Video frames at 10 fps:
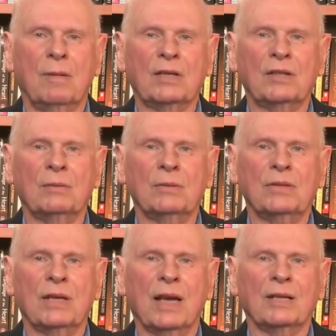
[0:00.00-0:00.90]

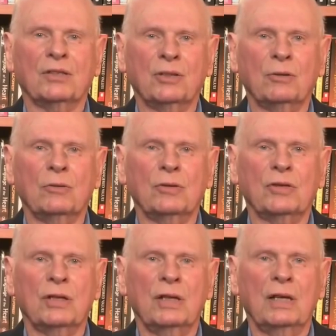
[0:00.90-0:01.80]
Muslims, and
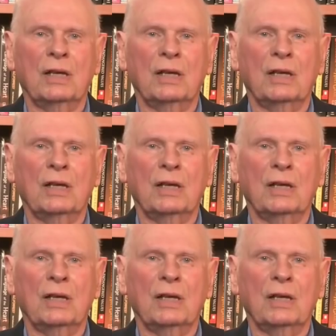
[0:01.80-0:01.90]
Jews